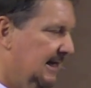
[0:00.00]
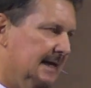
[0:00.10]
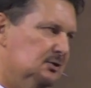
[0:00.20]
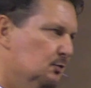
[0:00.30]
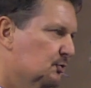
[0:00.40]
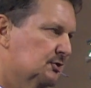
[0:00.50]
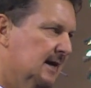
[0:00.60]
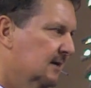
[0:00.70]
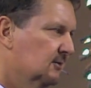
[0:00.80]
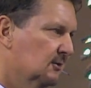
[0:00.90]
Can you
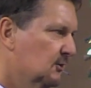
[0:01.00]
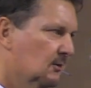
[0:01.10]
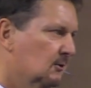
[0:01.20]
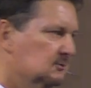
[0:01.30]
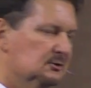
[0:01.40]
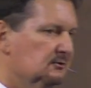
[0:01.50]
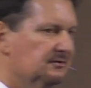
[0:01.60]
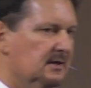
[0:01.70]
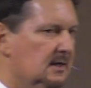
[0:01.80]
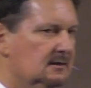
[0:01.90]
stand on your own two
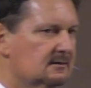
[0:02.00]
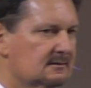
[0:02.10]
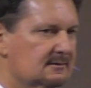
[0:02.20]
feet?